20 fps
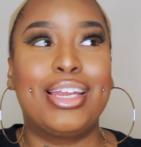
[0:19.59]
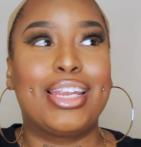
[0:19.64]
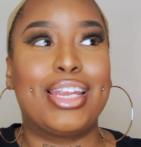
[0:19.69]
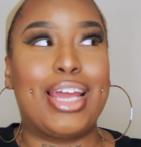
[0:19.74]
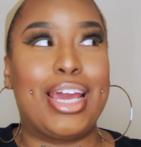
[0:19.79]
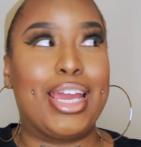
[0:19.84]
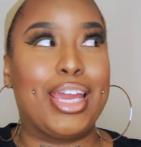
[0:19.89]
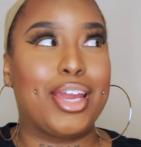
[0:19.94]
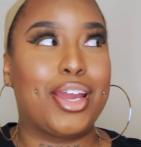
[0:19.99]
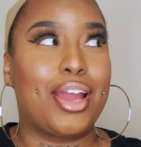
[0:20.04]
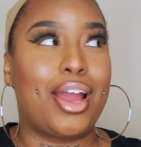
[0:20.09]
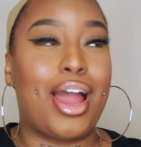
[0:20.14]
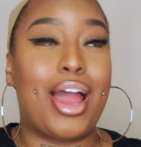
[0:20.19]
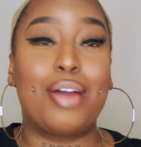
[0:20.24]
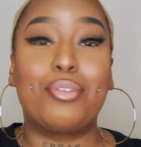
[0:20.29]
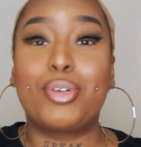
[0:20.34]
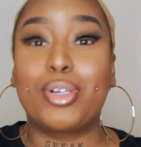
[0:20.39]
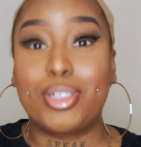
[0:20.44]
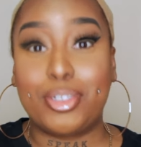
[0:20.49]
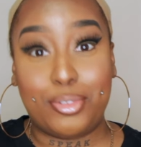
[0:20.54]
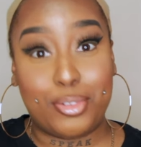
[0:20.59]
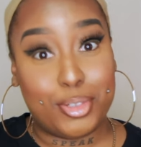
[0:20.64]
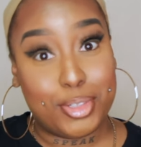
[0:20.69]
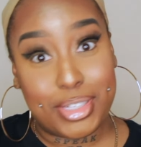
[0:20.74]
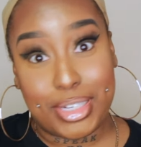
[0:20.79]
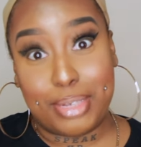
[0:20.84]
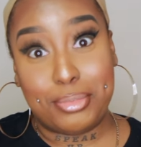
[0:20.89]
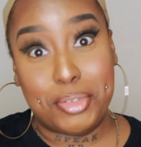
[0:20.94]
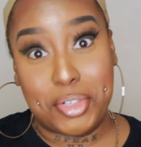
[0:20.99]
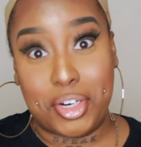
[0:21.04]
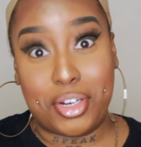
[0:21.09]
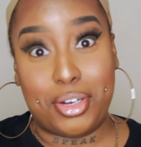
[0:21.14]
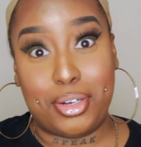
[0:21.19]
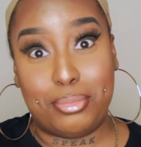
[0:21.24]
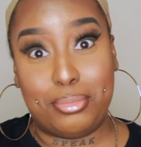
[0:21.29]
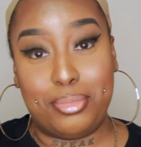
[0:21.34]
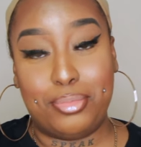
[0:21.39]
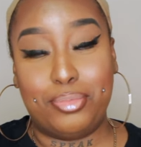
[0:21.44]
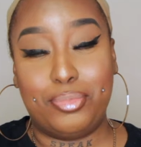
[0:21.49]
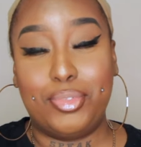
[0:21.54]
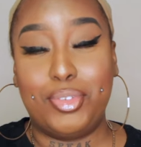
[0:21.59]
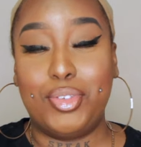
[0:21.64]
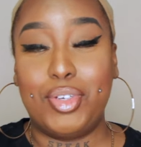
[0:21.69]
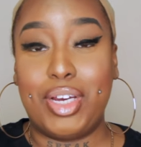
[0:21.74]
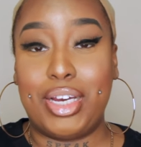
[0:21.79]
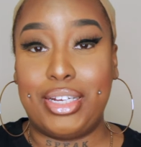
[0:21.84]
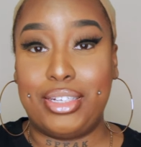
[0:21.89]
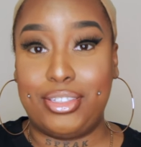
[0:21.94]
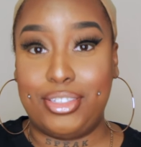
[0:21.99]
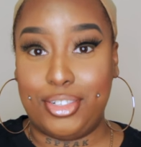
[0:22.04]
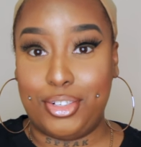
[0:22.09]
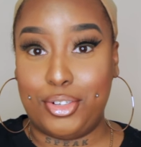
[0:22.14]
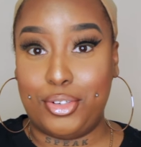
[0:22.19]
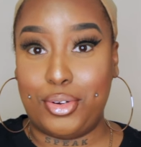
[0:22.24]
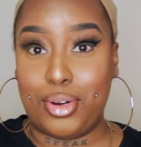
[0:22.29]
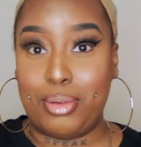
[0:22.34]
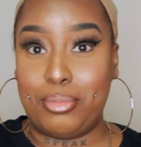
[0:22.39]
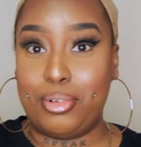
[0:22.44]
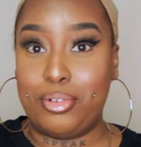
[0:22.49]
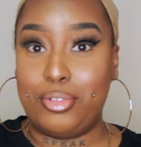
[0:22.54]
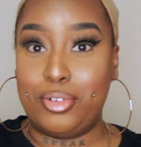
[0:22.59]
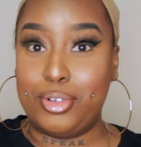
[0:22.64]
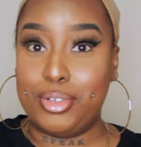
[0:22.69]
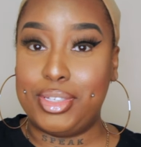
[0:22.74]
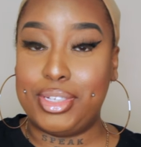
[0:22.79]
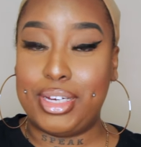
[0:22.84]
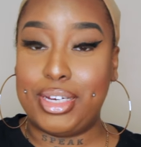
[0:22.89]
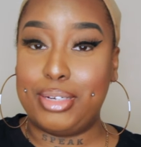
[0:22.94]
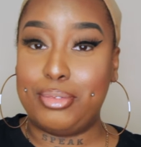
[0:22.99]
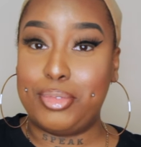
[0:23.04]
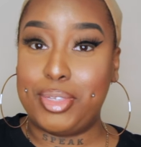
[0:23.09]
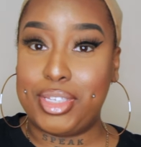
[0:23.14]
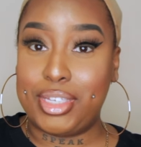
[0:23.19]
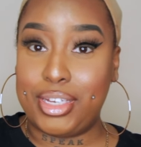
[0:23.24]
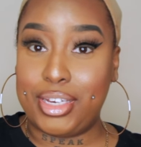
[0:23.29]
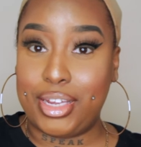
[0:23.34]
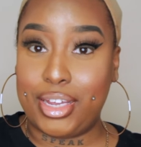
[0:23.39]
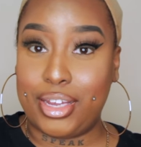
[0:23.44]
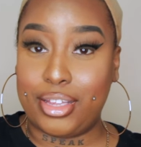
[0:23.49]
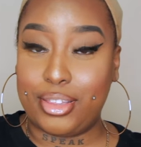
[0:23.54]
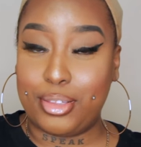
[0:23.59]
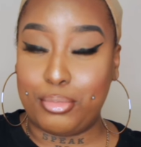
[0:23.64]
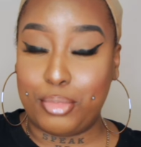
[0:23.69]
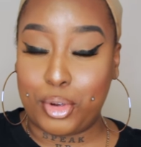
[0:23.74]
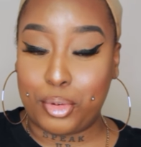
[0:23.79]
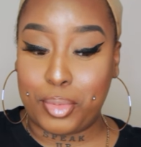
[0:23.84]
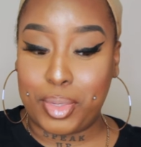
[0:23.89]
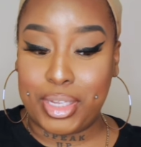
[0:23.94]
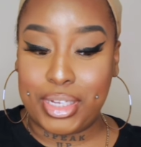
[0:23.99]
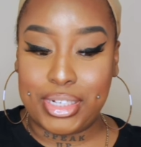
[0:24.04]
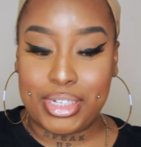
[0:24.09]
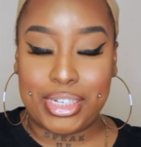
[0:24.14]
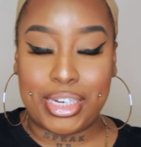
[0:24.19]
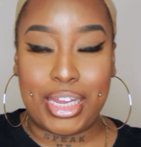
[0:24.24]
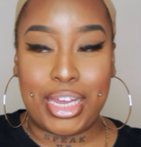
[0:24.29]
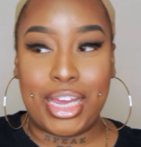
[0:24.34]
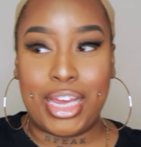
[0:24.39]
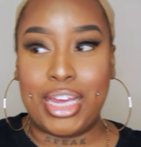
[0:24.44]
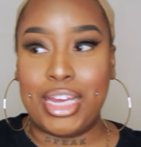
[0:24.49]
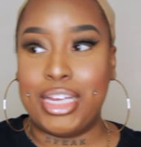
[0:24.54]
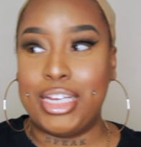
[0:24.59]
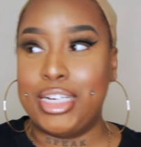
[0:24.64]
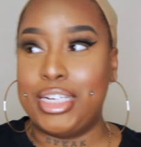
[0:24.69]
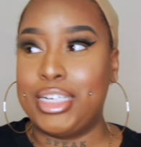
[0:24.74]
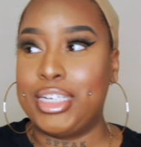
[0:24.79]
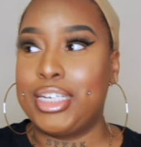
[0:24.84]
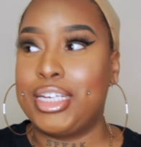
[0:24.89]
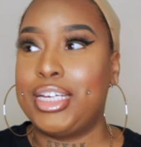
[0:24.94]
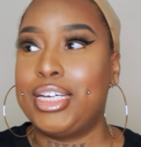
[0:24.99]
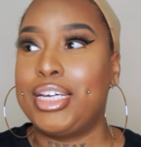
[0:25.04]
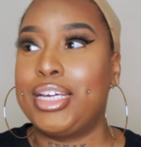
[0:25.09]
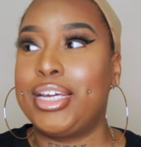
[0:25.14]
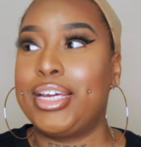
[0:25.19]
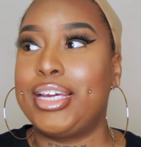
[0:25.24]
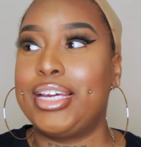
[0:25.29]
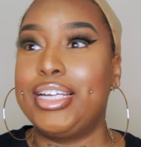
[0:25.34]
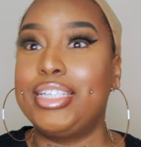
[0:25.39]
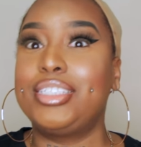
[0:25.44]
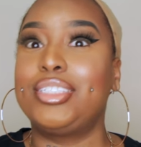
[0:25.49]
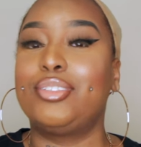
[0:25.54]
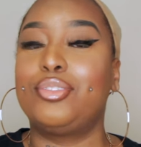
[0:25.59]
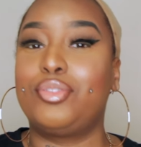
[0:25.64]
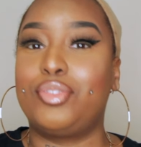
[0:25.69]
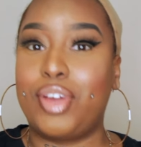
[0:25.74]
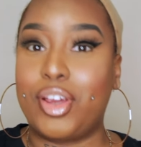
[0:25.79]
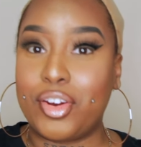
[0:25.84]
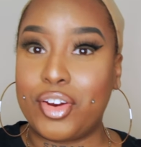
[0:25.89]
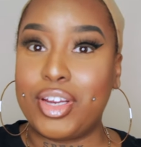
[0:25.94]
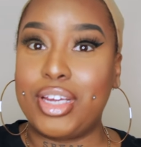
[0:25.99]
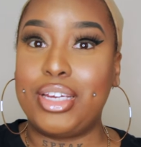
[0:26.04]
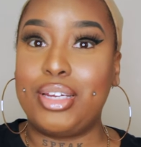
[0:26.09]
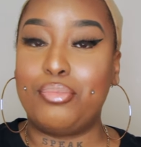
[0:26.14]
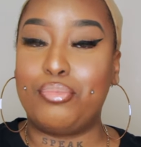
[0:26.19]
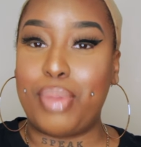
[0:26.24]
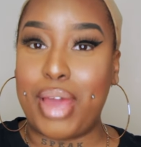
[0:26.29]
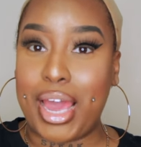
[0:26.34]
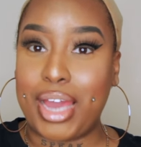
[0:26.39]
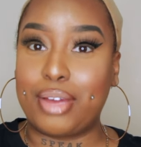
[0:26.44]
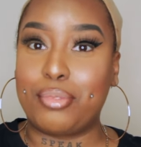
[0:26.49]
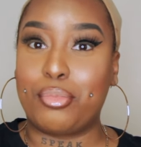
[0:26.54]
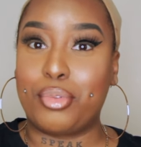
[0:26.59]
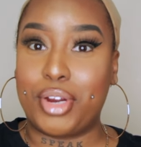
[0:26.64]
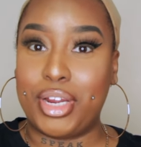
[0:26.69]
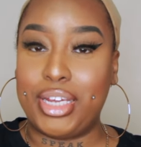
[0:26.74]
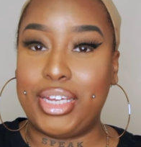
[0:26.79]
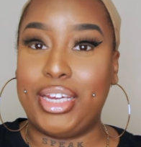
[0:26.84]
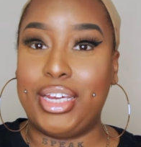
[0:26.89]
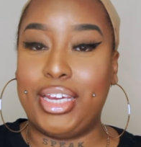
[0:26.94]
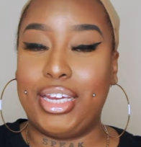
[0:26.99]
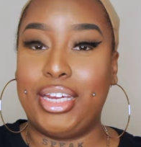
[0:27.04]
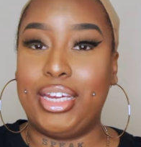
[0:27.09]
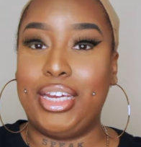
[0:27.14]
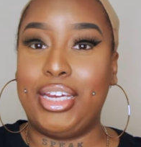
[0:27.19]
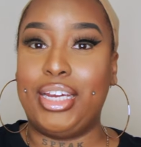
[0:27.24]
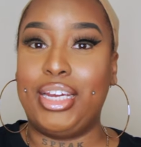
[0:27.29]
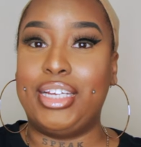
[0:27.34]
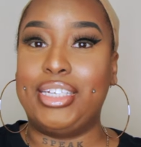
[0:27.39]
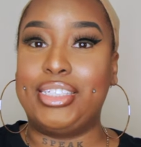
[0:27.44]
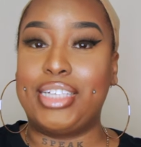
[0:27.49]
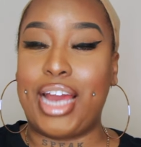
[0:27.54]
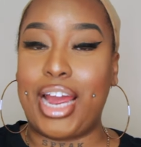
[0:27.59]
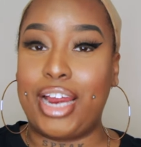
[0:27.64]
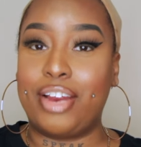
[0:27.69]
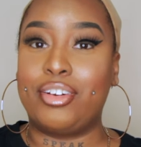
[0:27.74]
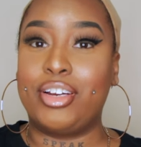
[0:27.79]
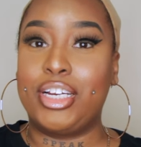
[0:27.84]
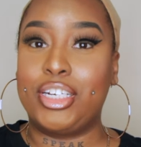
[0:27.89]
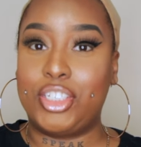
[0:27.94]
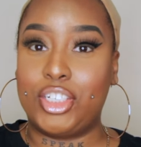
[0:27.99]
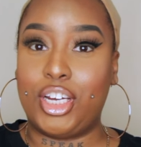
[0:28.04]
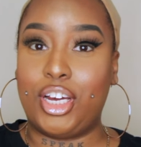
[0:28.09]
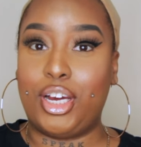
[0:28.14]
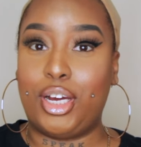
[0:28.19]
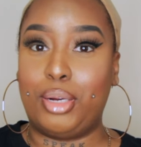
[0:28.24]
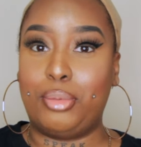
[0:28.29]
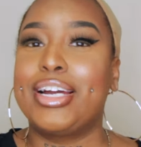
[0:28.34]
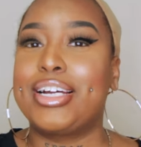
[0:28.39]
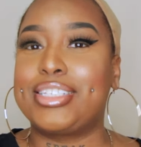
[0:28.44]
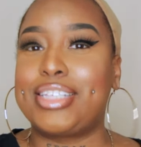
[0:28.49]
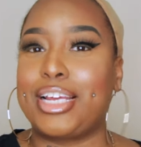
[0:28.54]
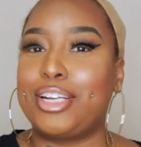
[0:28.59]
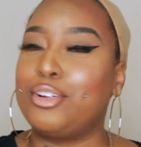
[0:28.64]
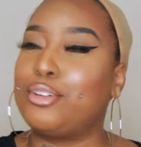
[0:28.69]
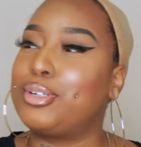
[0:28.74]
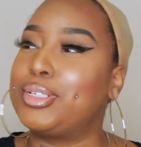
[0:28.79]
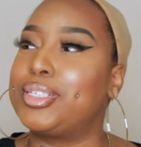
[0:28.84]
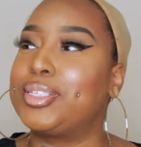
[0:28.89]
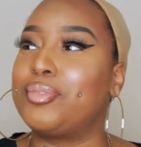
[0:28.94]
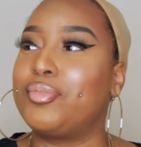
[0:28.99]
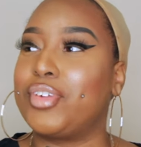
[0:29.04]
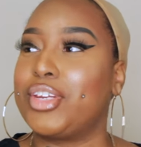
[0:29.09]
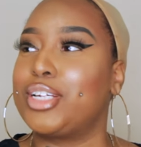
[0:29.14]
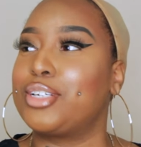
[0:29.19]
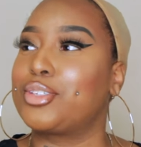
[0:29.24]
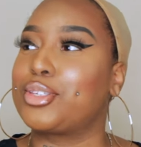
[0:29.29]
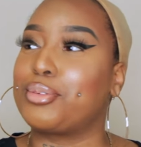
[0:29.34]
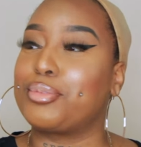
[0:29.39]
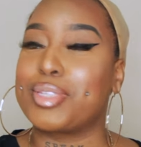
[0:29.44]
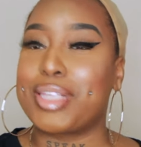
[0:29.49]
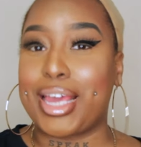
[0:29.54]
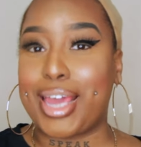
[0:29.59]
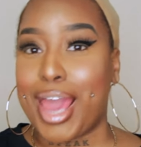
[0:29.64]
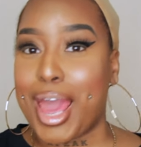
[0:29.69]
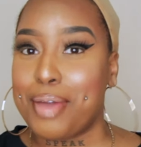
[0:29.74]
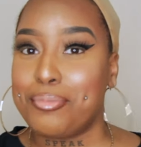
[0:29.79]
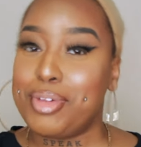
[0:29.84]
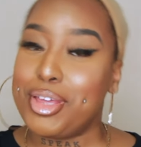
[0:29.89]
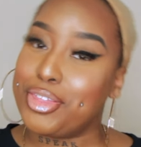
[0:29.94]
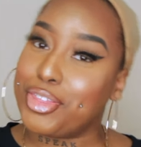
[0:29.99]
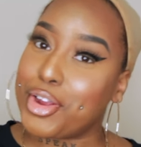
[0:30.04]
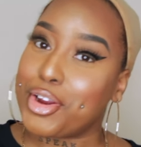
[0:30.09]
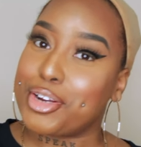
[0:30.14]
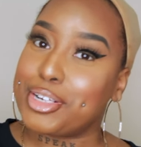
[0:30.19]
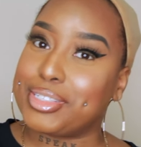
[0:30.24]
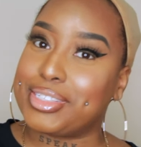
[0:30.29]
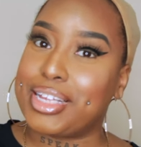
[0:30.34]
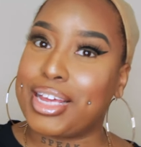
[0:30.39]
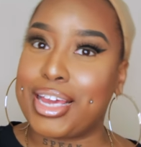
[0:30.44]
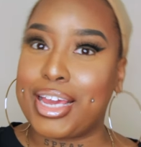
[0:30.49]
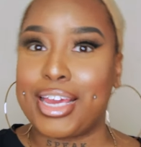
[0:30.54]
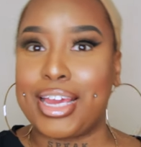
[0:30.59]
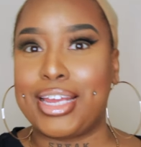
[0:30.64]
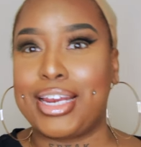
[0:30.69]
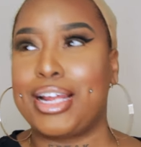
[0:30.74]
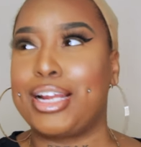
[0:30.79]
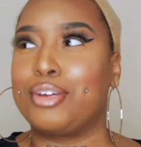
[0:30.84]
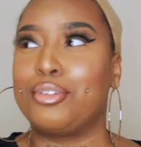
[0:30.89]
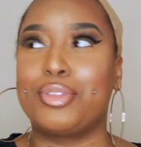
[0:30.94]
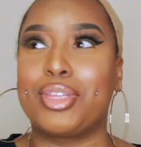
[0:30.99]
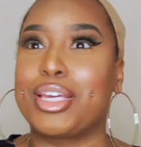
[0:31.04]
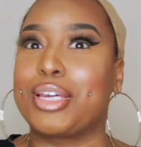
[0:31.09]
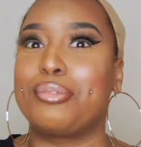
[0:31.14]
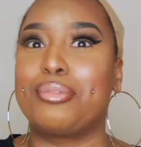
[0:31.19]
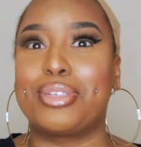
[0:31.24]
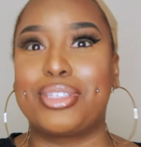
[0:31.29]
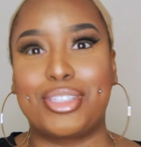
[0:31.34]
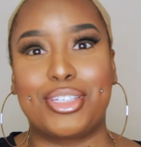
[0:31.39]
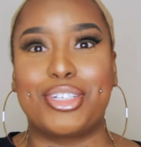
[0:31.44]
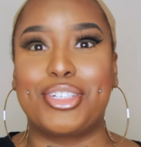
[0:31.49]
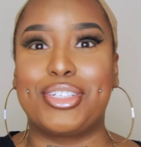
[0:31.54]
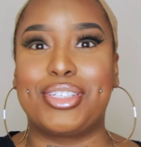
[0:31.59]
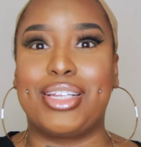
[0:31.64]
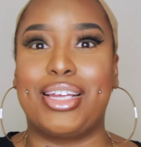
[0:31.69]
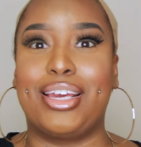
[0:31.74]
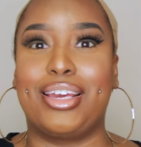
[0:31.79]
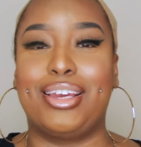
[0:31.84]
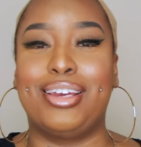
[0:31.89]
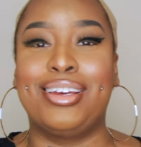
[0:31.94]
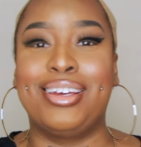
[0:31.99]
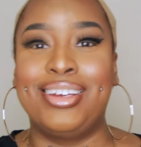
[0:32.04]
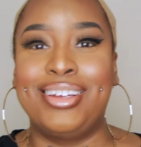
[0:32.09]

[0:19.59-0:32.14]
like, I work a full time job. You guys know I'm a full time CNA at the moment, and it's a very back-breaking and tiring job because I know on some videos it was like happy Thursday and I don't think it was Thursday.